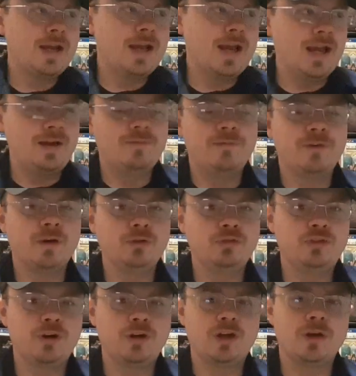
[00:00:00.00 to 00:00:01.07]
headphones
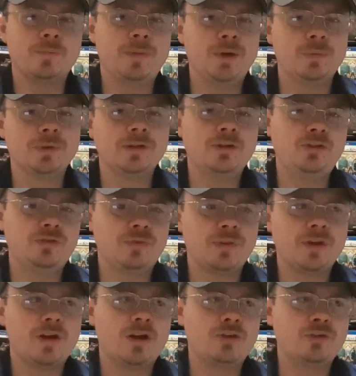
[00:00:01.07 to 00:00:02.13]
that are going to be released for the
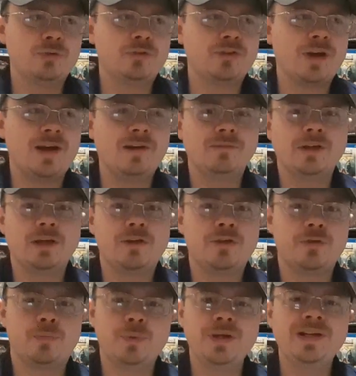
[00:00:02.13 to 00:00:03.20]
console. It's going to have like
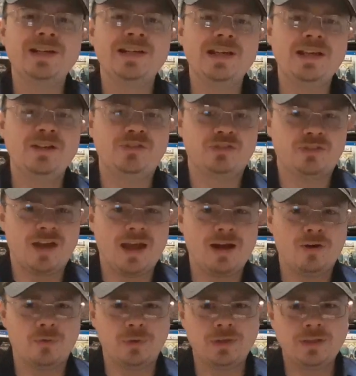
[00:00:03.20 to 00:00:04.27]
3D
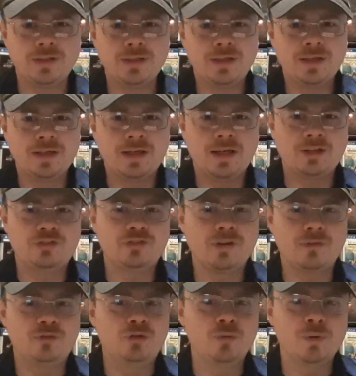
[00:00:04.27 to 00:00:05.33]
sound and
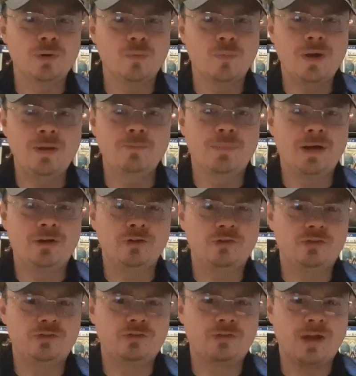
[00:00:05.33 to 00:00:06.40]
stuff to it, way better
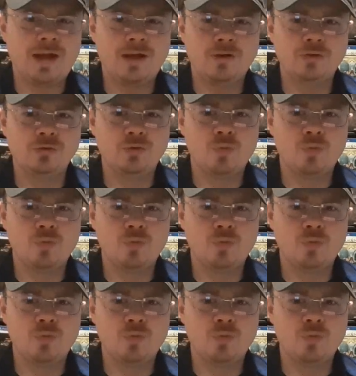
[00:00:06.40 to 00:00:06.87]
sound